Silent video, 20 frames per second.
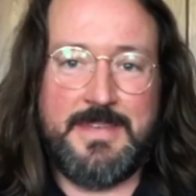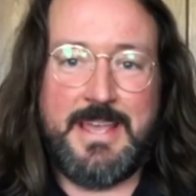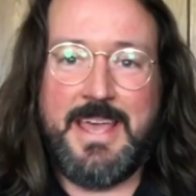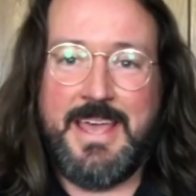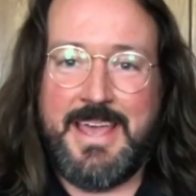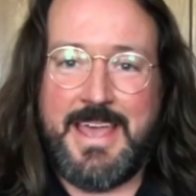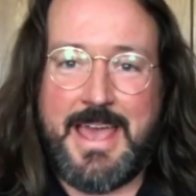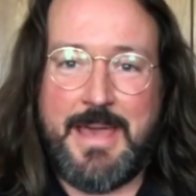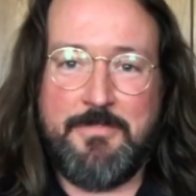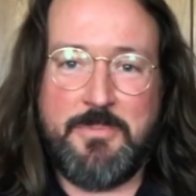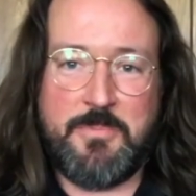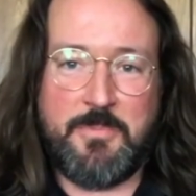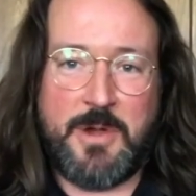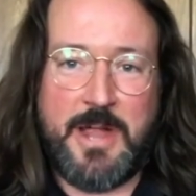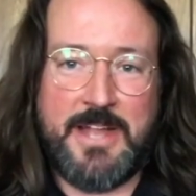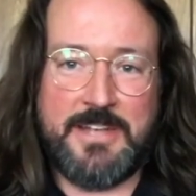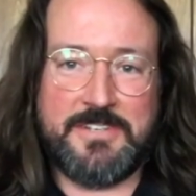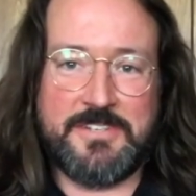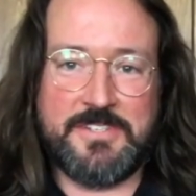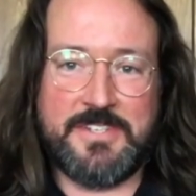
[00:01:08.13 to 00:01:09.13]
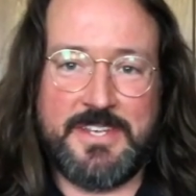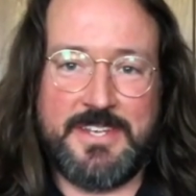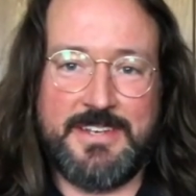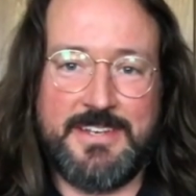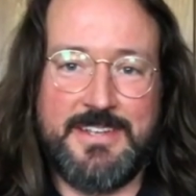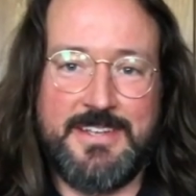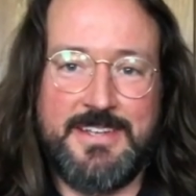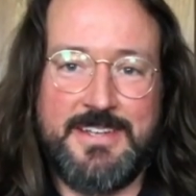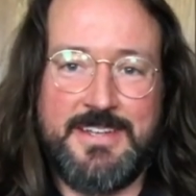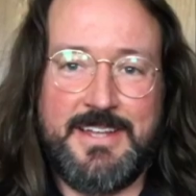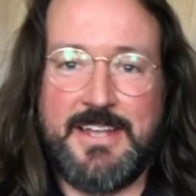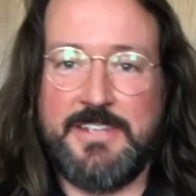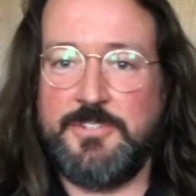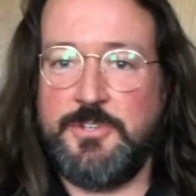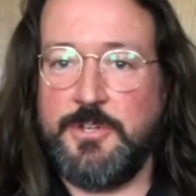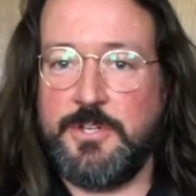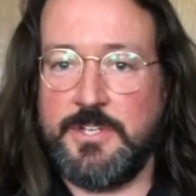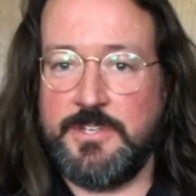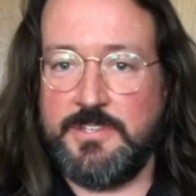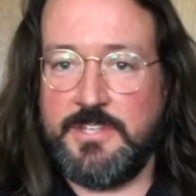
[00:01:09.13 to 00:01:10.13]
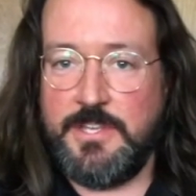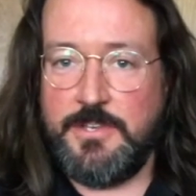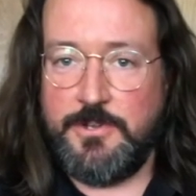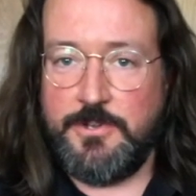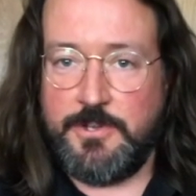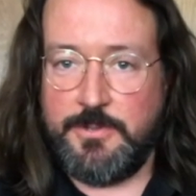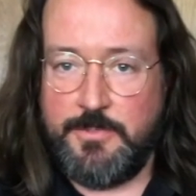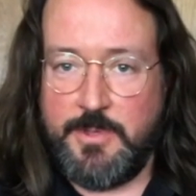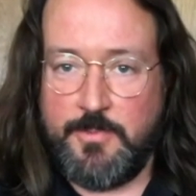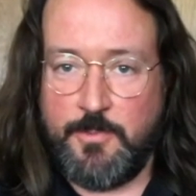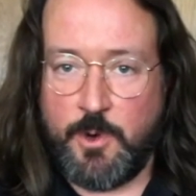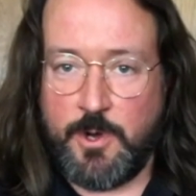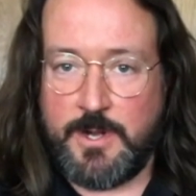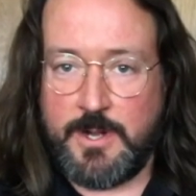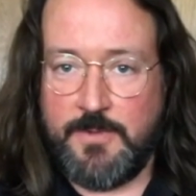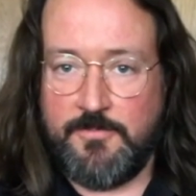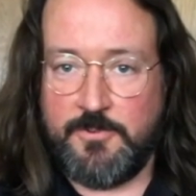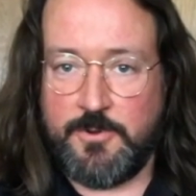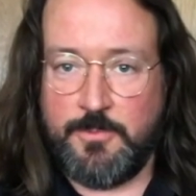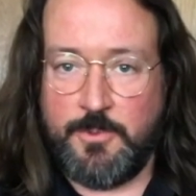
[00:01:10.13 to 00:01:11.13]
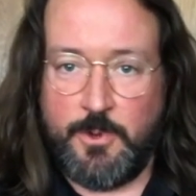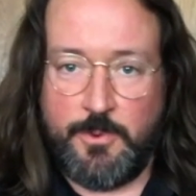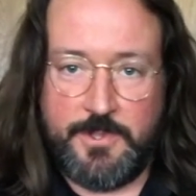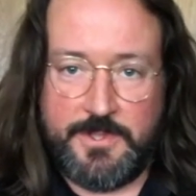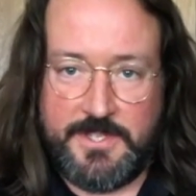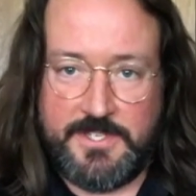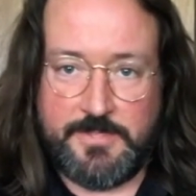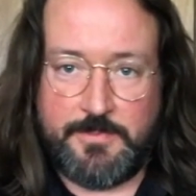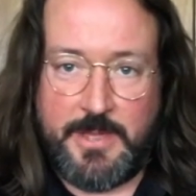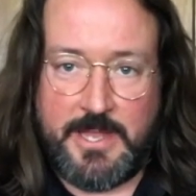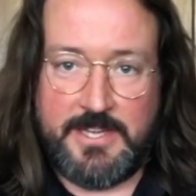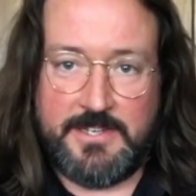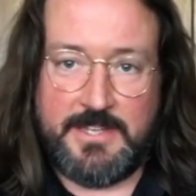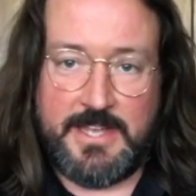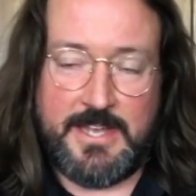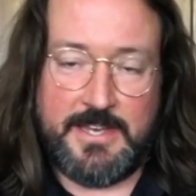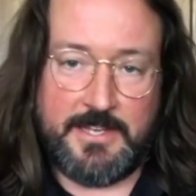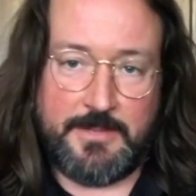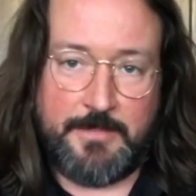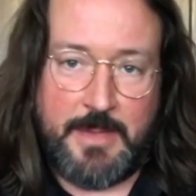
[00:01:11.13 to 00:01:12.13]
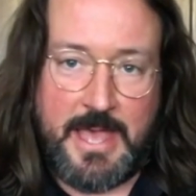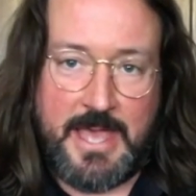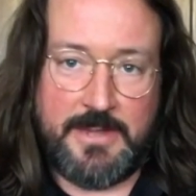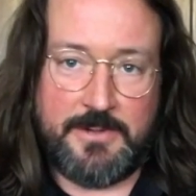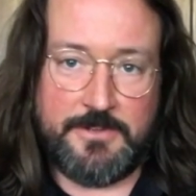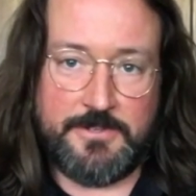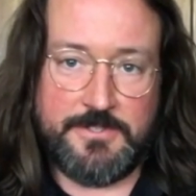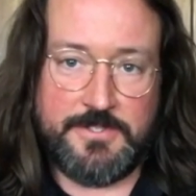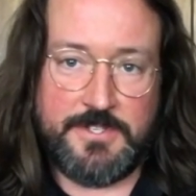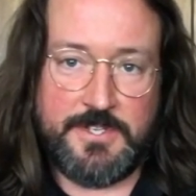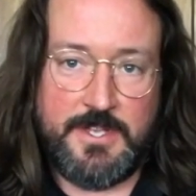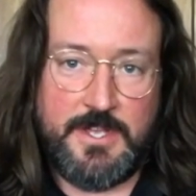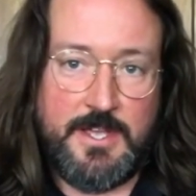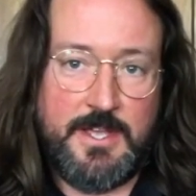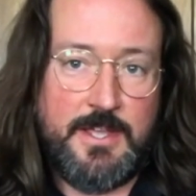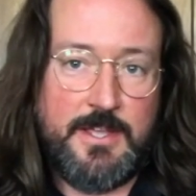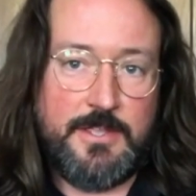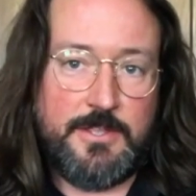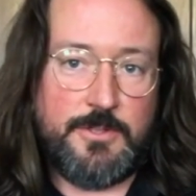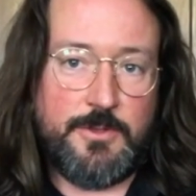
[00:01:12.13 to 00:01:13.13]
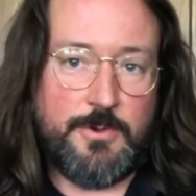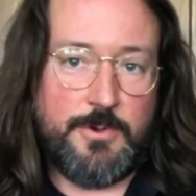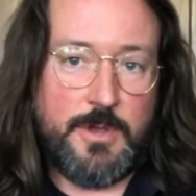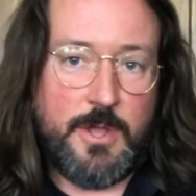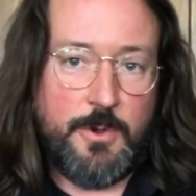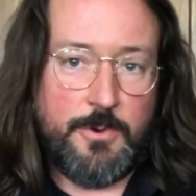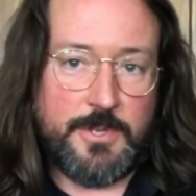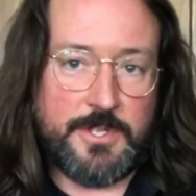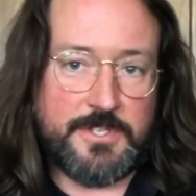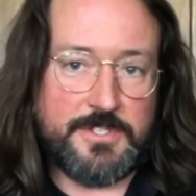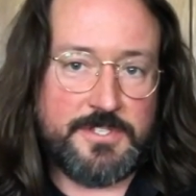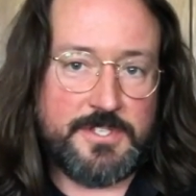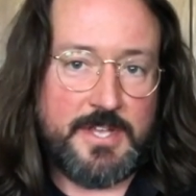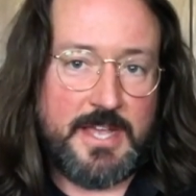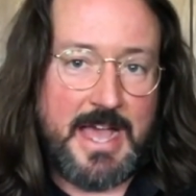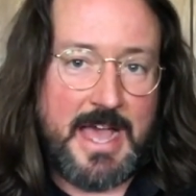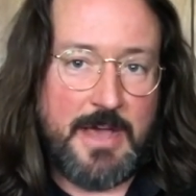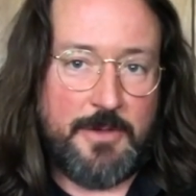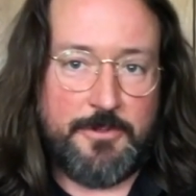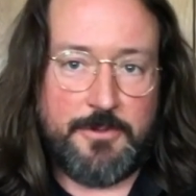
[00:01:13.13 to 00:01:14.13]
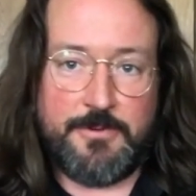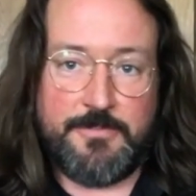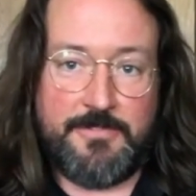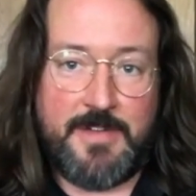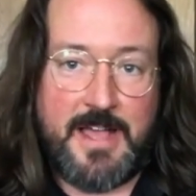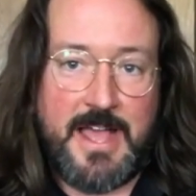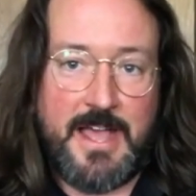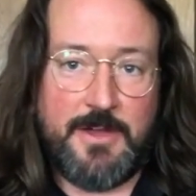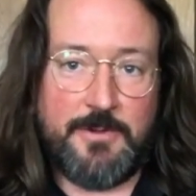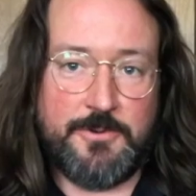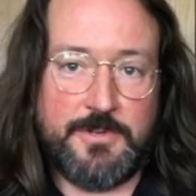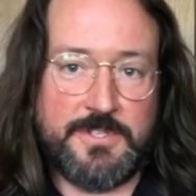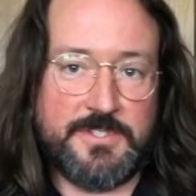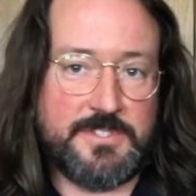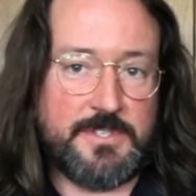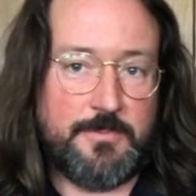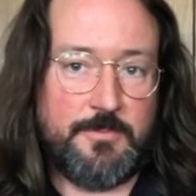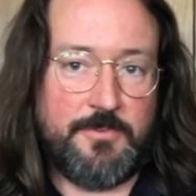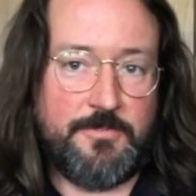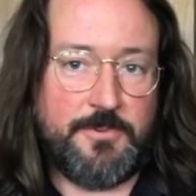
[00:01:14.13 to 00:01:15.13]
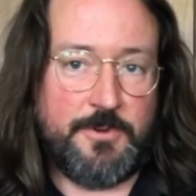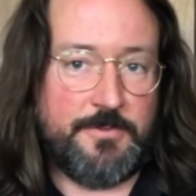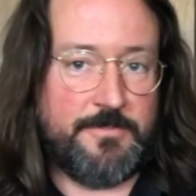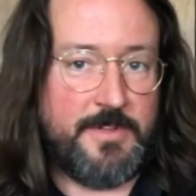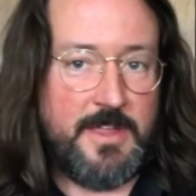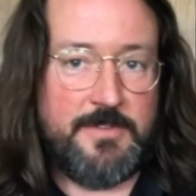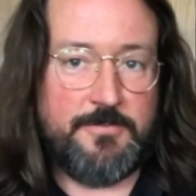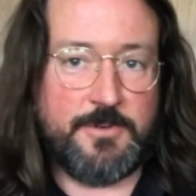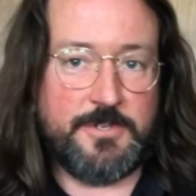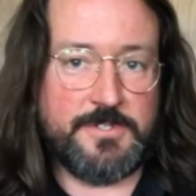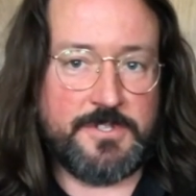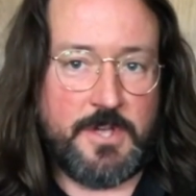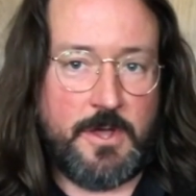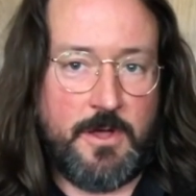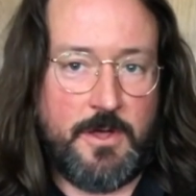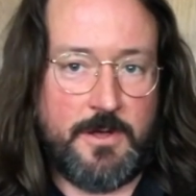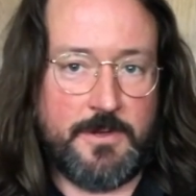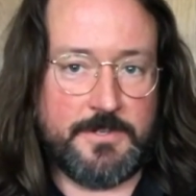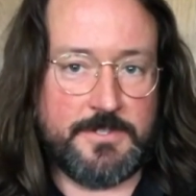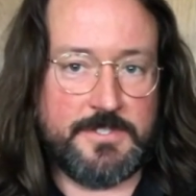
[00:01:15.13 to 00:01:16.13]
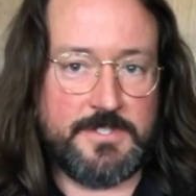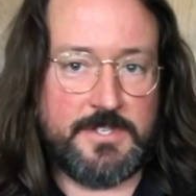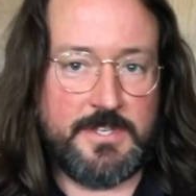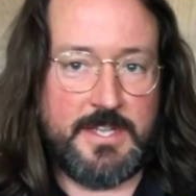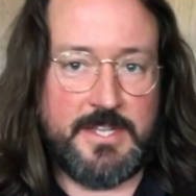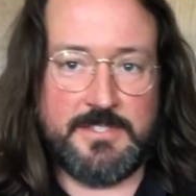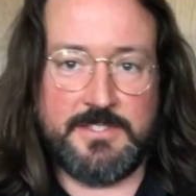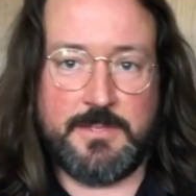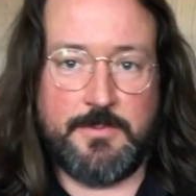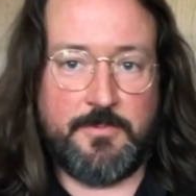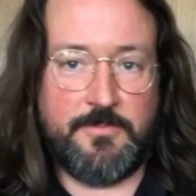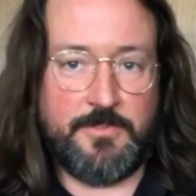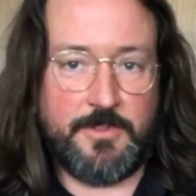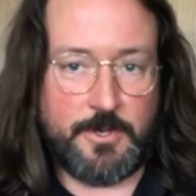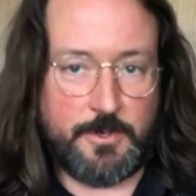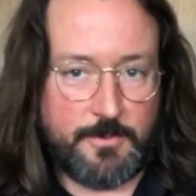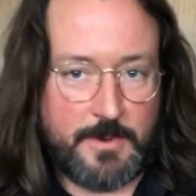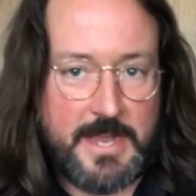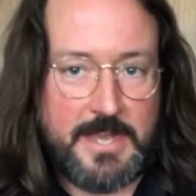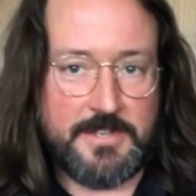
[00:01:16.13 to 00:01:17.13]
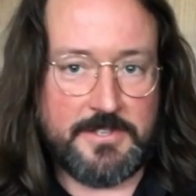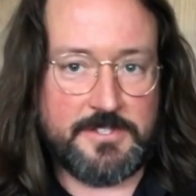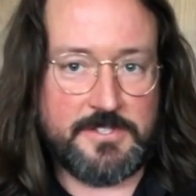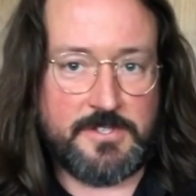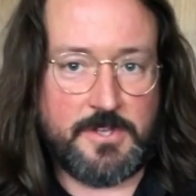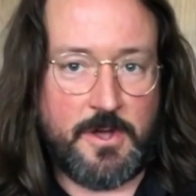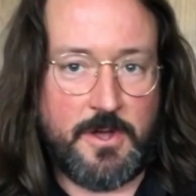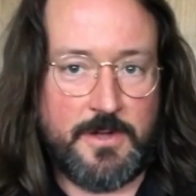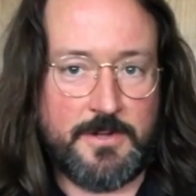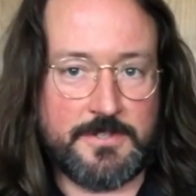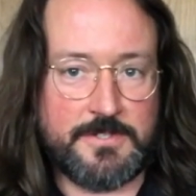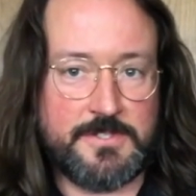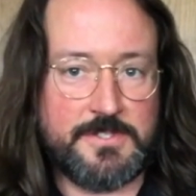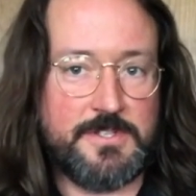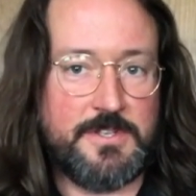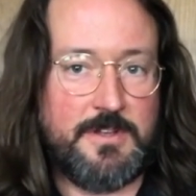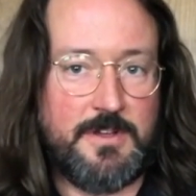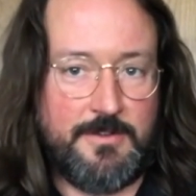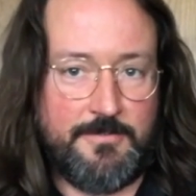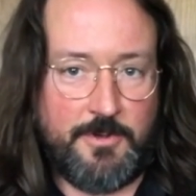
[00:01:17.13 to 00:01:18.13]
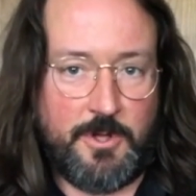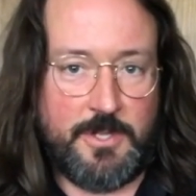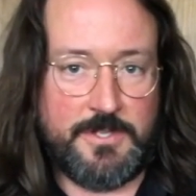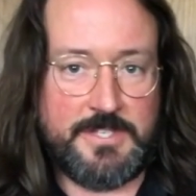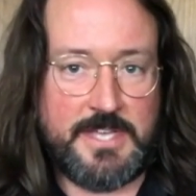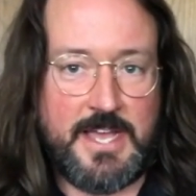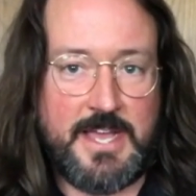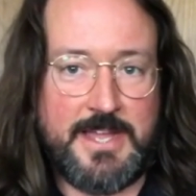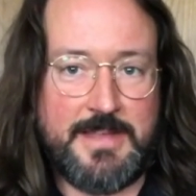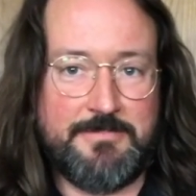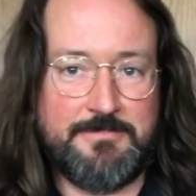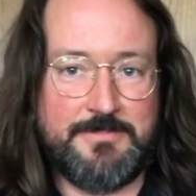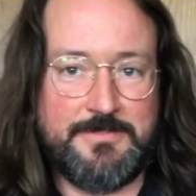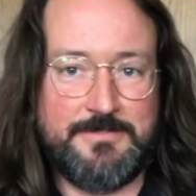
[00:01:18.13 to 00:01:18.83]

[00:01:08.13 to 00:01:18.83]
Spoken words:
Happy practicing. As you continue to be more comfortable with these pentatonic patterns, you'll notice how they're found in some of your favorite songs and some of the greatest songs of all time.